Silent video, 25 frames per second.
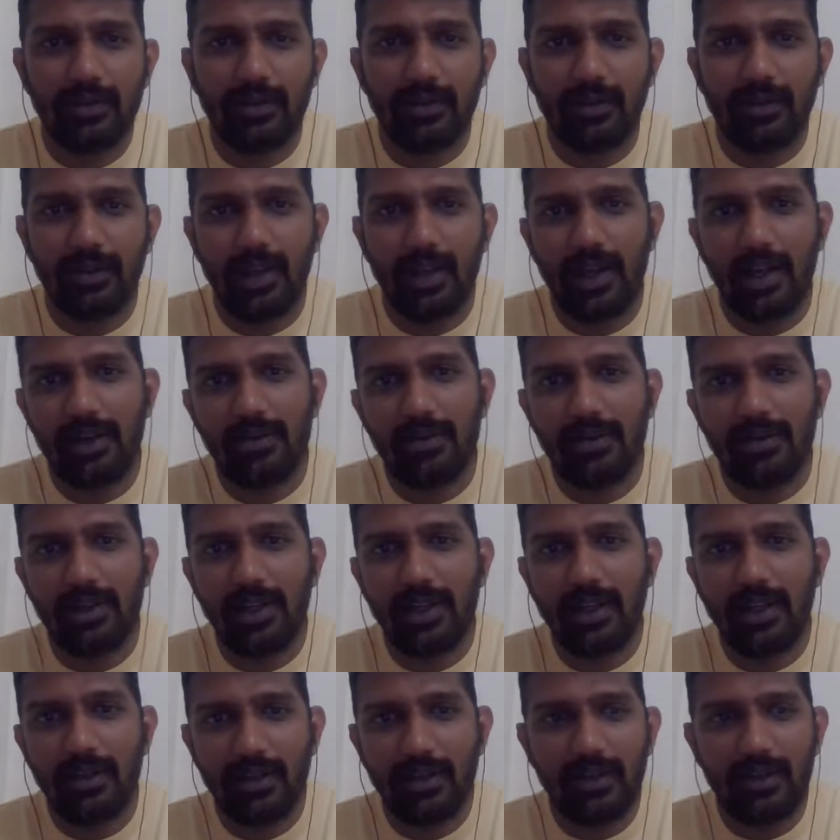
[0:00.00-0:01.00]
That
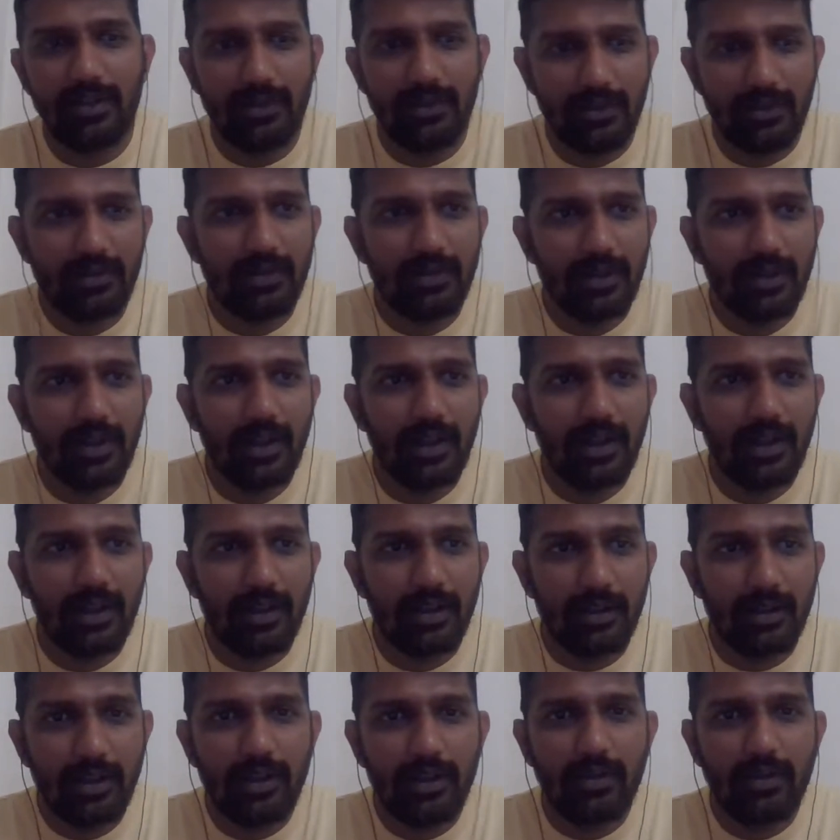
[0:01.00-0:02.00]
only
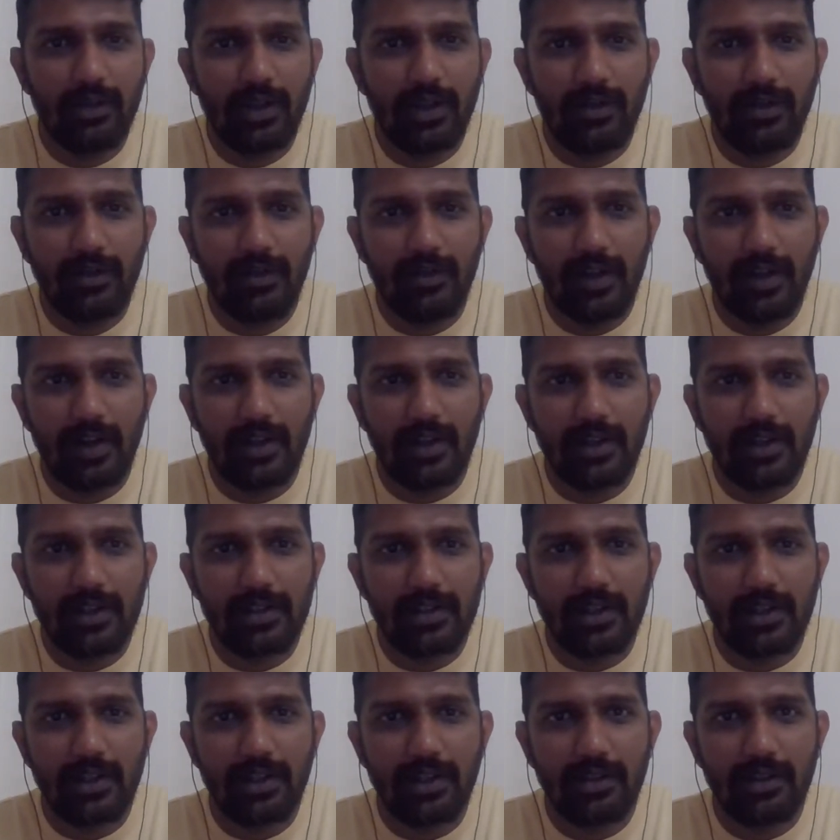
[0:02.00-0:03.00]
then only we will
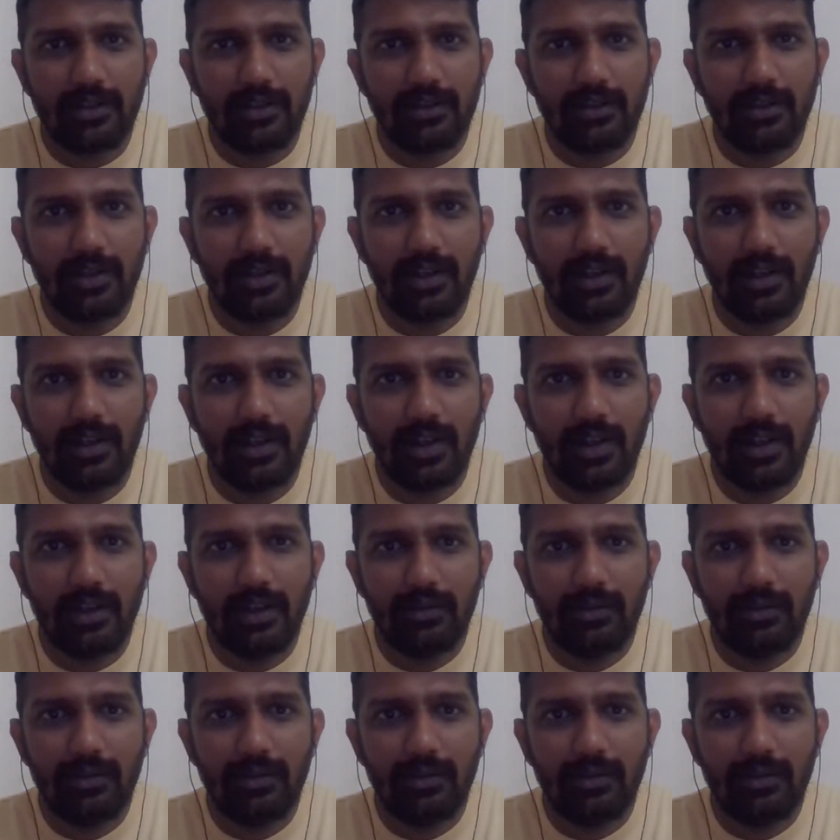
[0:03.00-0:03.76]
understand